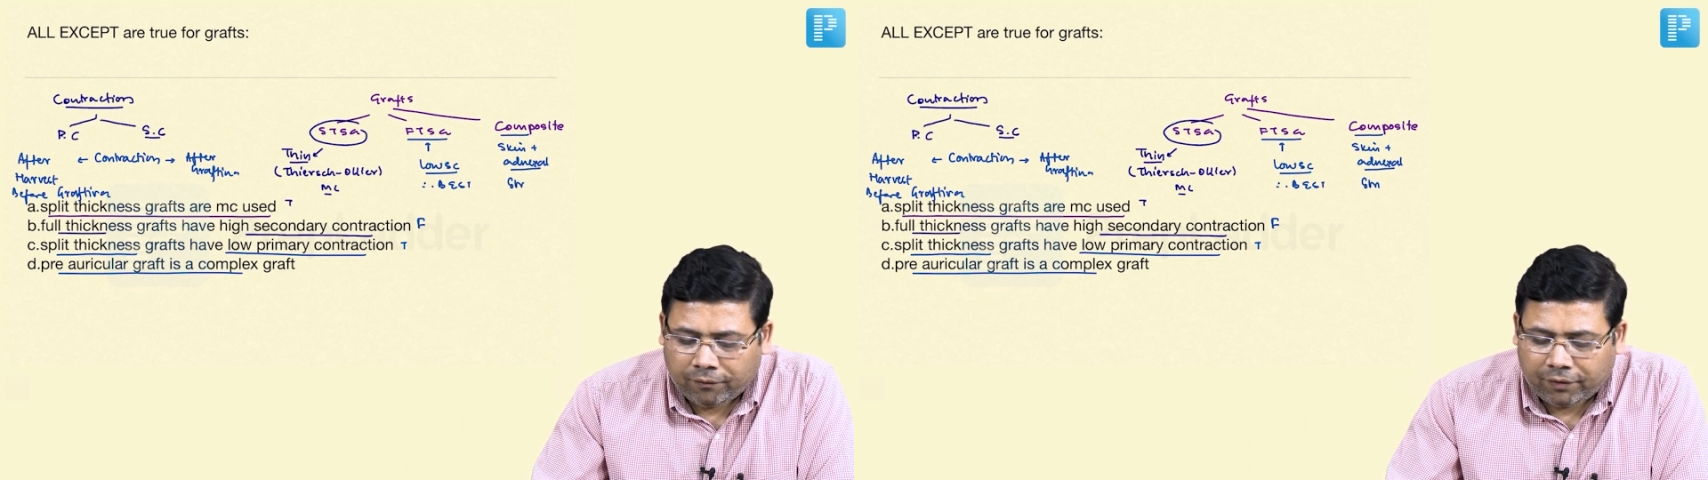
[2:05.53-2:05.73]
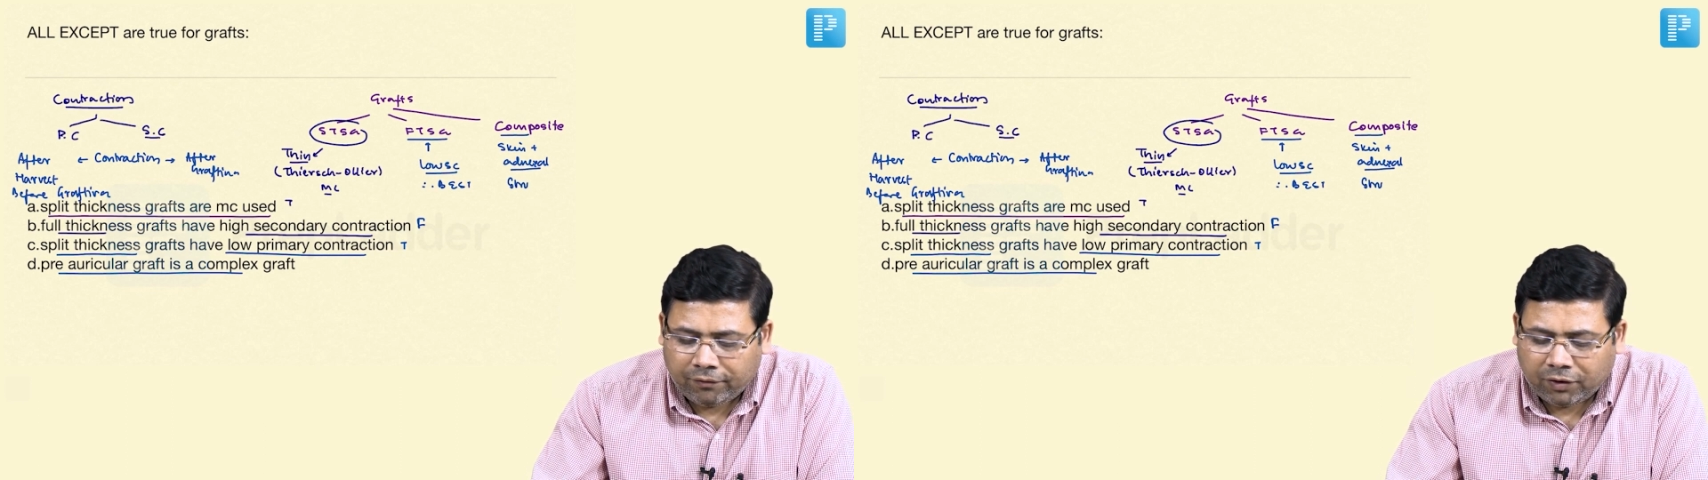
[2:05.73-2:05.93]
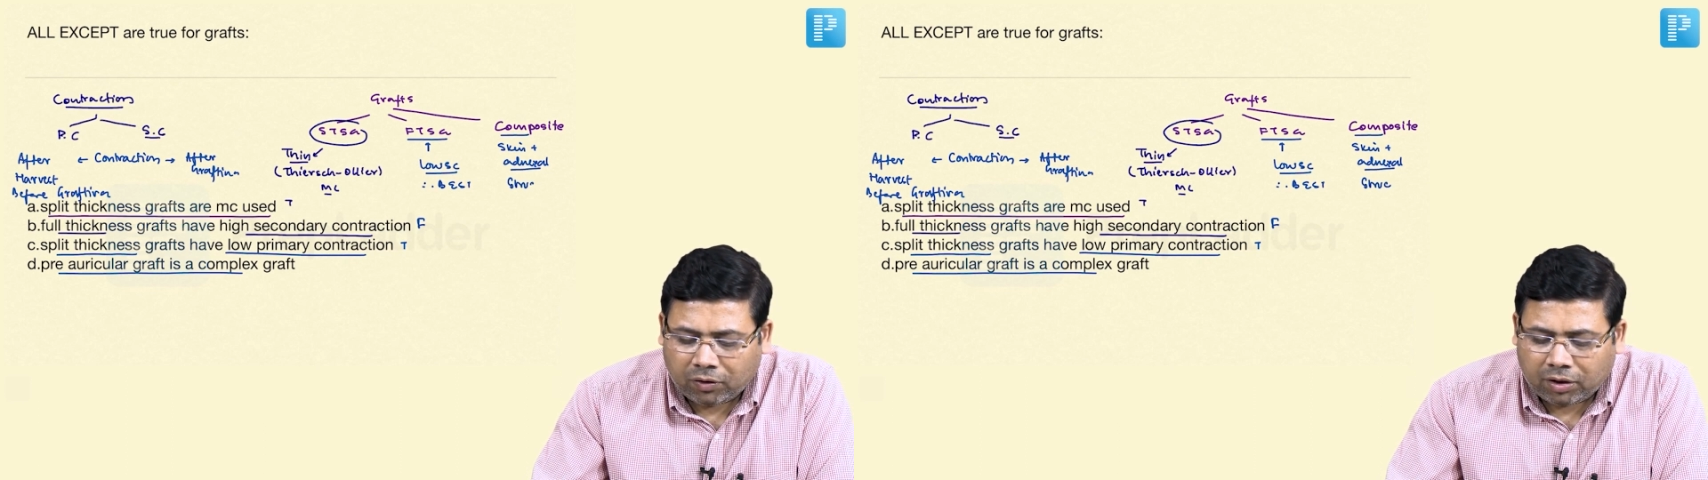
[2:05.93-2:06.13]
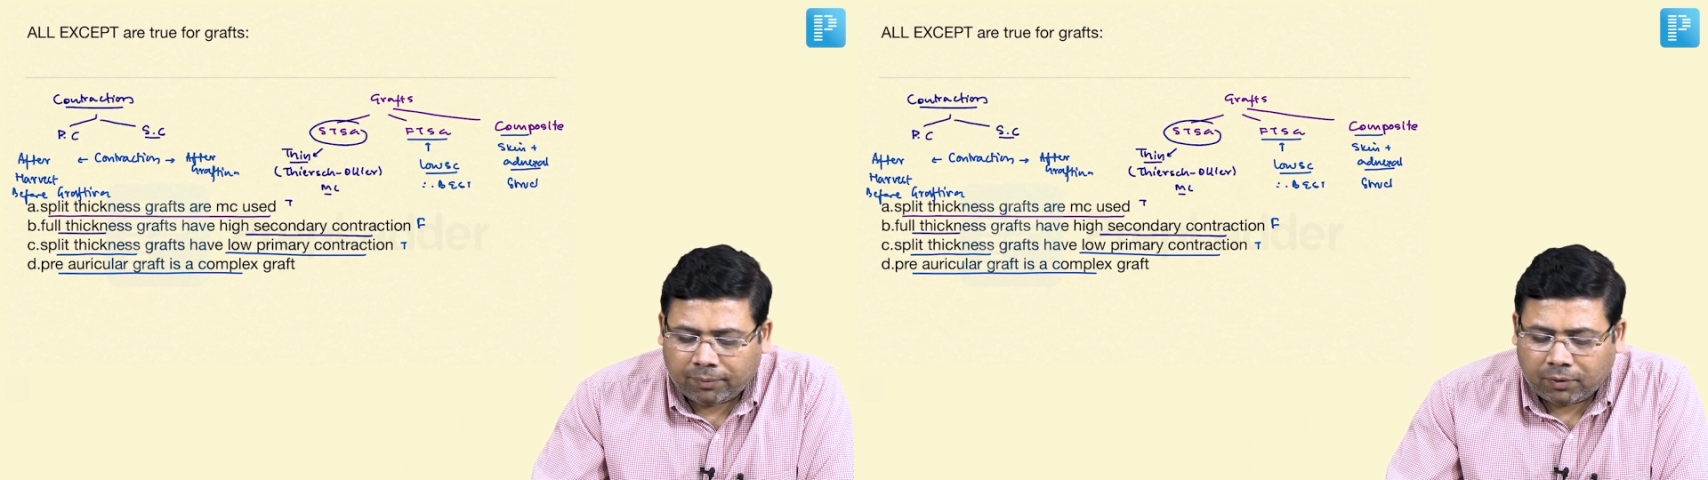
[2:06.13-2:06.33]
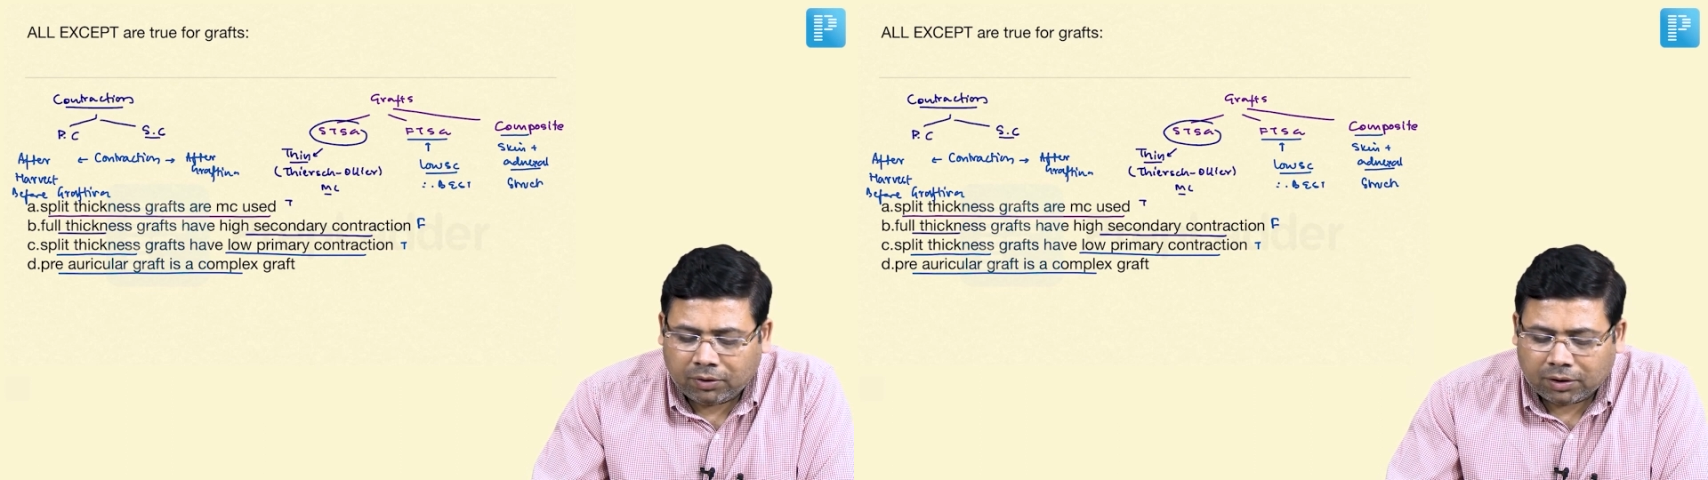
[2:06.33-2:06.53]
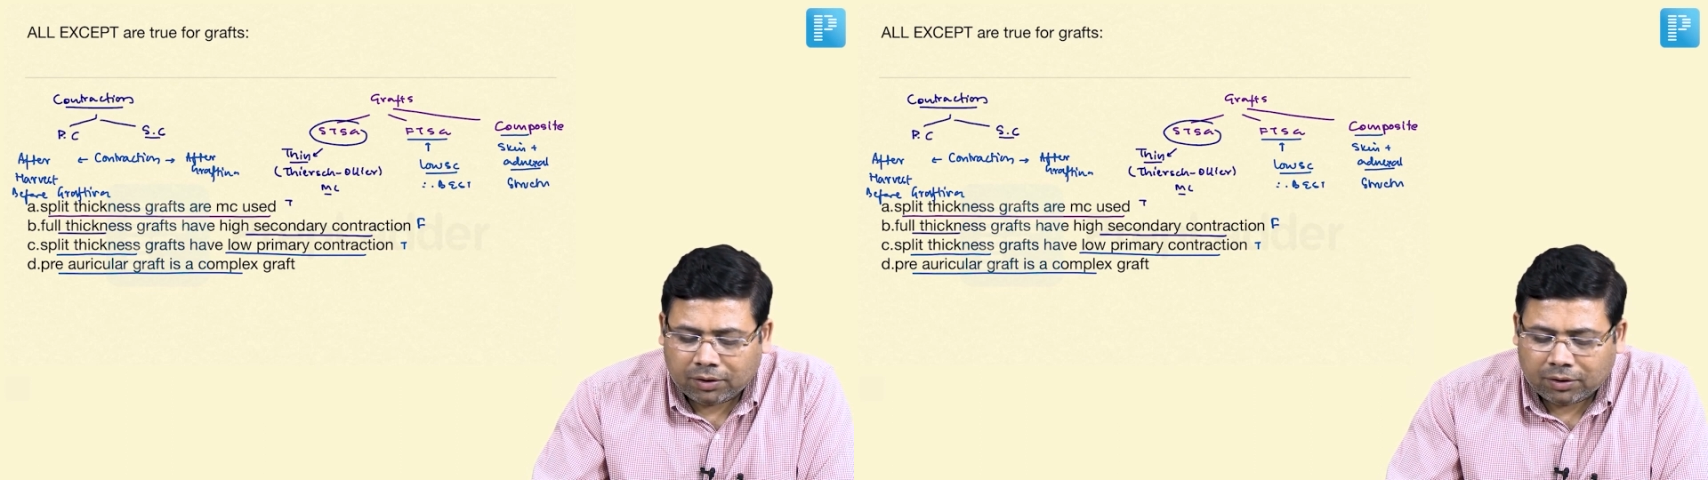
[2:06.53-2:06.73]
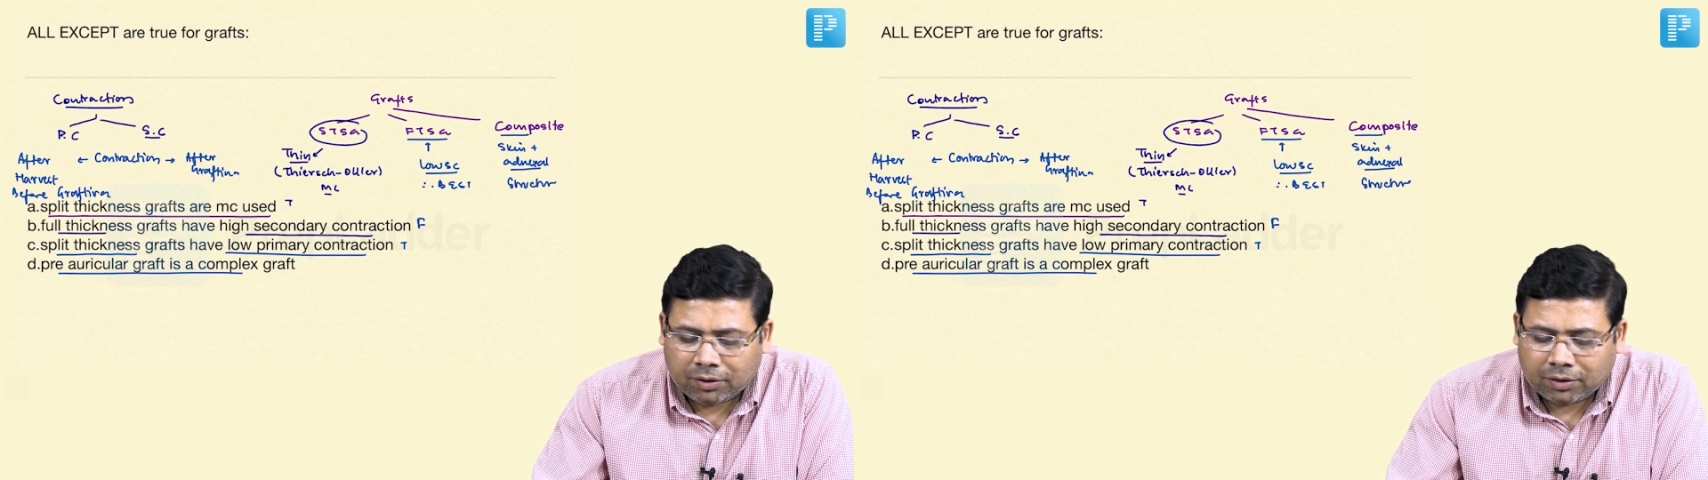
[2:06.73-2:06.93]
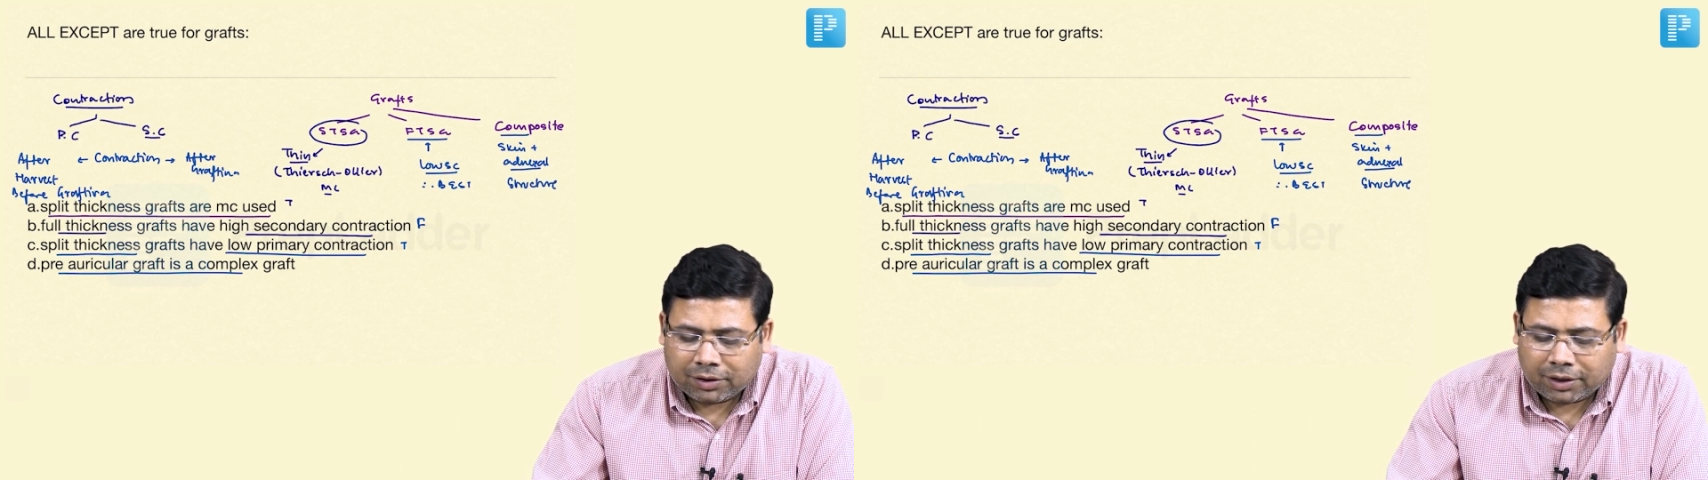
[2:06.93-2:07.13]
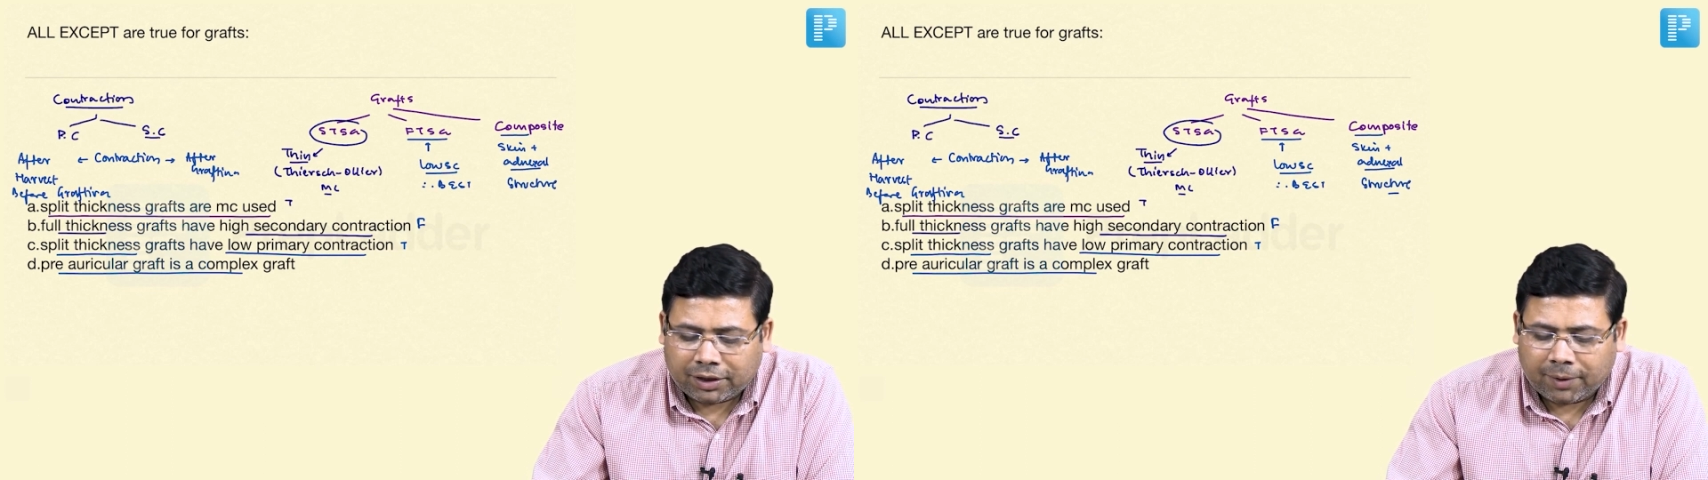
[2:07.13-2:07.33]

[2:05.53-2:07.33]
when we talk about the